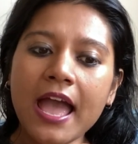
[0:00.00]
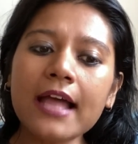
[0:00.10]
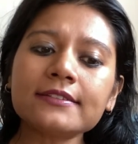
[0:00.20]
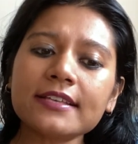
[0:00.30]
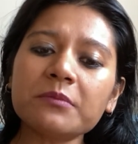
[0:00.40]

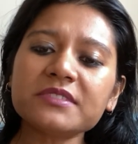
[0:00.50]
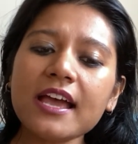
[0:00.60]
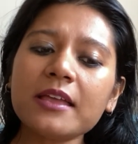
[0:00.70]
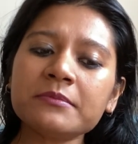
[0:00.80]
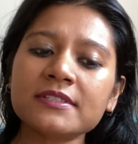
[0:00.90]
And
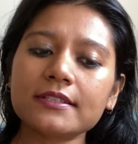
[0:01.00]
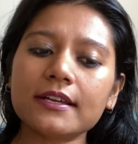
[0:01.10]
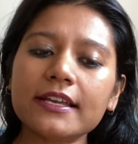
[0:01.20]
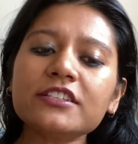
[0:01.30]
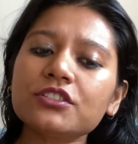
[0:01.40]
sometimes
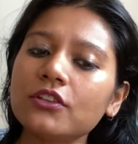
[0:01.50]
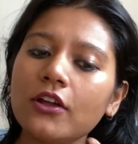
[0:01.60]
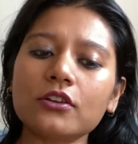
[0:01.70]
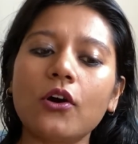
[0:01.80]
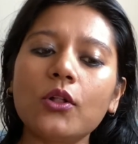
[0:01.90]
it's
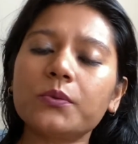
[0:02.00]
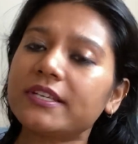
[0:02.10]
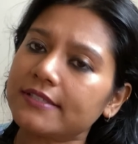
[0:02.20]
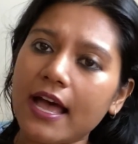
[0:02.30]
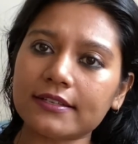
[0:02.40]
not
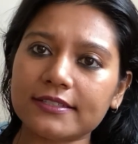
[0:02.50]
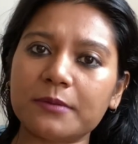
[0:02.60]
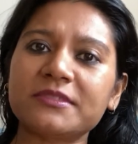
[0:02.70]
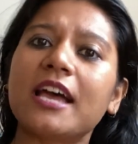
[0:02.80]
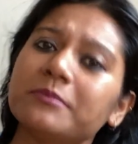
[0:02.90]
always us,
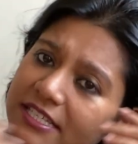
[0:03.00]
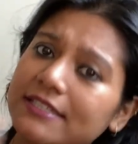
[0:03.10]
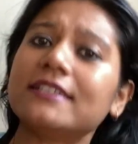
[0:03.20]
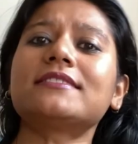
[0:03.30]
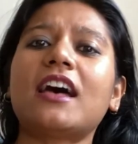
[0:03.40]
sometimes
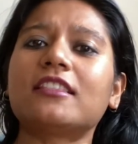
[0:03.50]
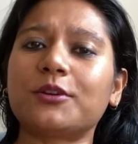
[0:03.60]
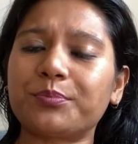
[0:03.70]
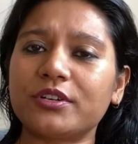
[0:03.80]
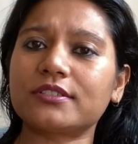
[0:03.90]
it is the
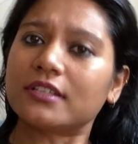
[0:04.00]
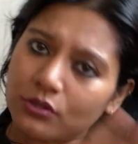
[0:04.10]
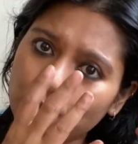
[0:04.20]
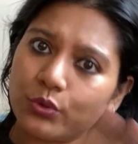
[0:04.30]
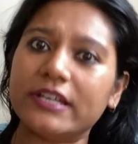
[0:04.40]
other
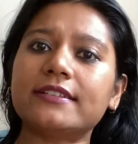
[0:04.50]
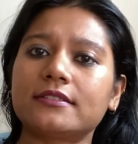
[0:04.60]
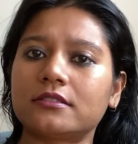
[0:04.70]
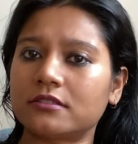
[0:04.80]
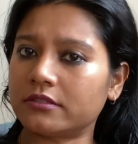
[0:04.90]
person who
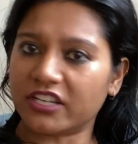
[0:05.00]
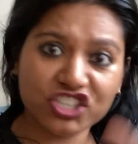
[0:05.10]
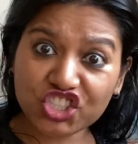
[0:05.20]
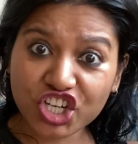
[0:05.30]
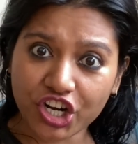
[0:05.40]
is a
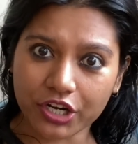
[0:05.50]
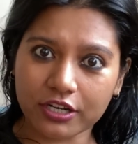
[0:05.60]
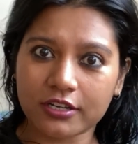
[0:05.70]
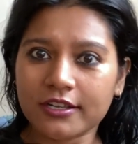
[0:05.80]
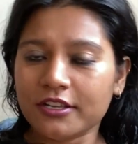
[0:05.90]

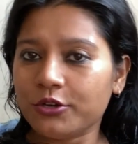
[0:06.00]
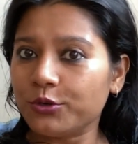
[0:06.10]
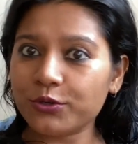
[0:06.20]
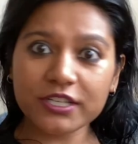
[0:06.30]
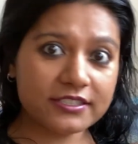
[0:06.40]
jerk,
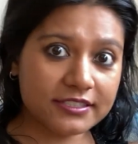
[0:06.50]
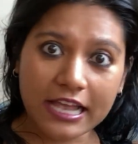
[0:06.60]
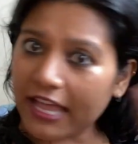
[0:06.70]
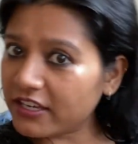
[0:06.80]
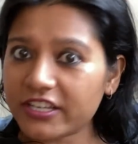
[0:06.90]
who is
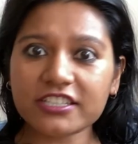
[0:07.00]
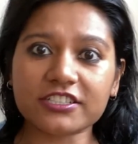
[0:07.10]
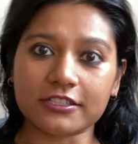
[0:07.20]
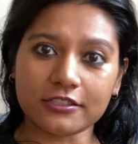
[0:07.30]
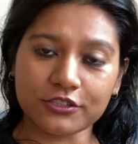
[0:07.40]
an
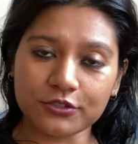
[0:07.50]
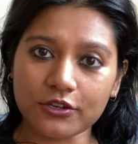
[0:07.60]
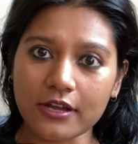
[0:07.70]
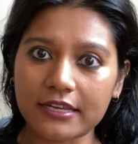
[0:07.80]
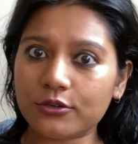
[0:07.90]
idiot,
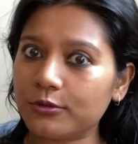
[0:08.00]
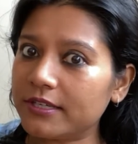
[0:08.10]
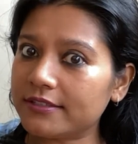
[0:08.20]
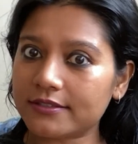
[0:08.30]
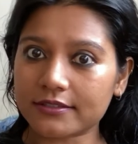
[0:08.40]
and who
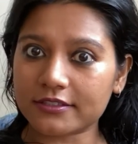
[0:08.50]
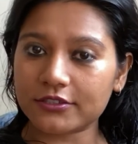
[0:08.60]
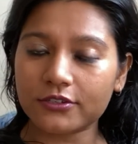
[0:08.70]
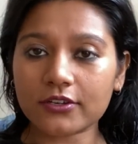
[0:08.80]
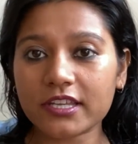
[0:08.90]
is,
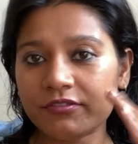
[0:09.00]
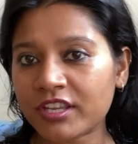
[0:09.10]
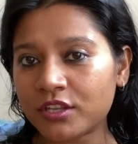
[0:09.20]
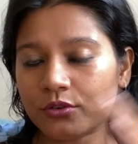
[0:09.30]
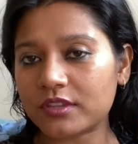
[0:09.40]

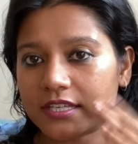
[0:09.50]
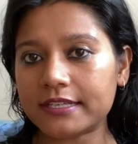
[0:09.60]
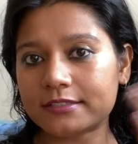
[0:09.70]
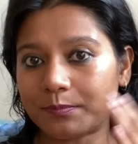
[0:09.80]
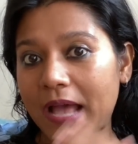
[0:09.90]
giving you
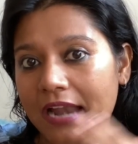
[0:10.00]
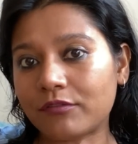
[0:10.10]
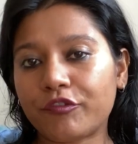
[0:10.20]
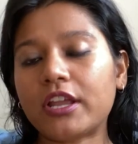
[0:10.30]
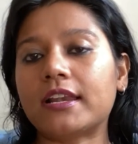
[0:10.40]
these
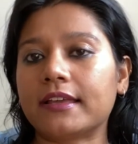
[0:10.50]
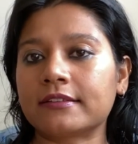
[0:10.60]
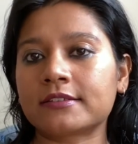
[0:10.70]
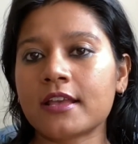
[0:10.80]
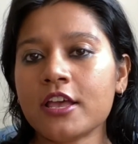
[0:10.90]
bad
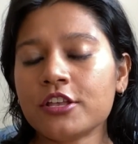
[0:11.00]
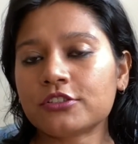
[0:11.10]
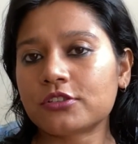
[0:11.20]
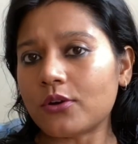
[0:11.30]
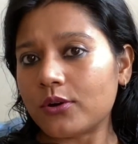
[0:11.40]
feelings.
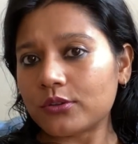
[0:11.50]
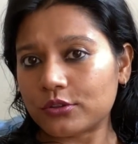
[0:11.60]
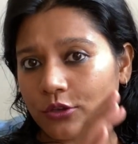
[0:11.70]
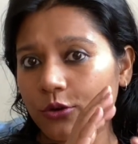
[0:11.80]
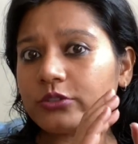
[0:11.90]
So
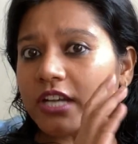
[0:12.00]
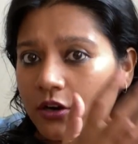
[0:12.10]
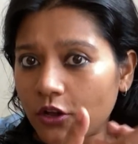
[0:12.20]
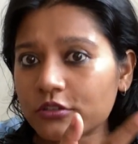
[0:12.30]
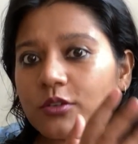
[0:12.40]
those
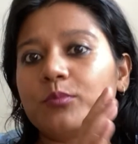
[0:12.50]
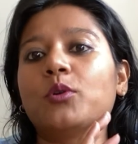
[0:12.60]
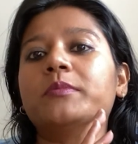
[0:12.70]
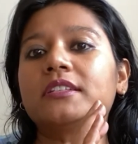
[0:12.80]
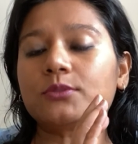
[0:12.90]
are also
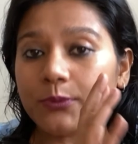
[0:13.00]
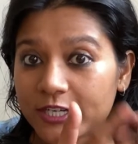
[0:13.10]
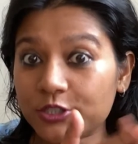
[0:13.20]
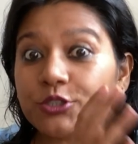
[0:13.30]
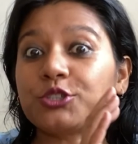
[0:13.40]
moments
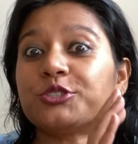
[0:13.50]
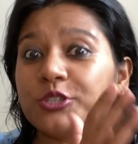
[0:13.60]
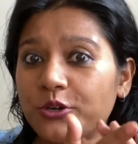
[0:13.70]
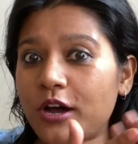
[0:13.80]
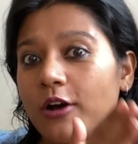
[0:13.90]
where you should
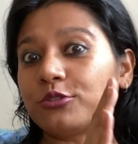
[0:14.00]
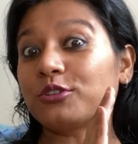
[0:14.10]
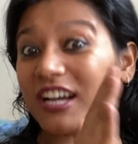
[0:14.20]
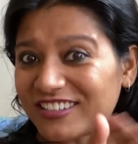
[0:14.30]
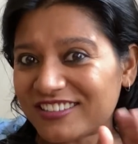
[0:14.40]
know how to
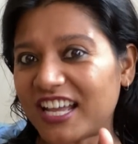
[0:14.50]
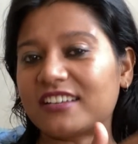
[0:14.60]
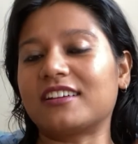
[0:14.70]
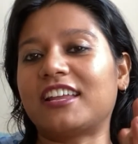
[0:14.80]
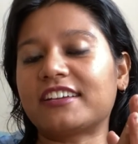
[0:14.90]
cut
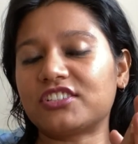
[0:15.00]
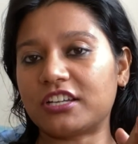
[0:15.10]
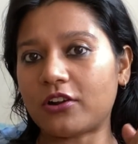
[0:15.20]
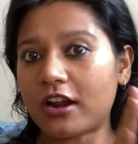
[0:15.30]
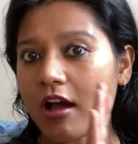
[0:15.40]
that
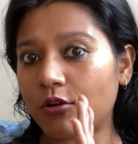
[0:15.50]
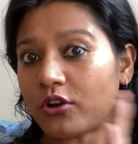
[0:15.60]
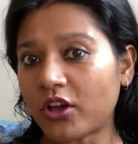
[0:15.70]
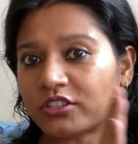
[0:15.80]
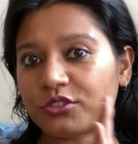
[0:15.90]
connection, or how
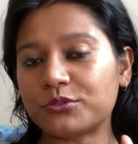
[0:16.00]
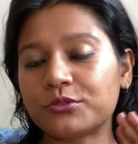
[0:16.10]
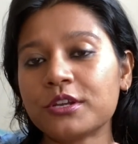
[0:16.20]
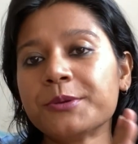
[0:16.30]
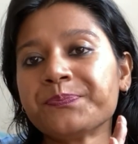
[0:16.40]
not to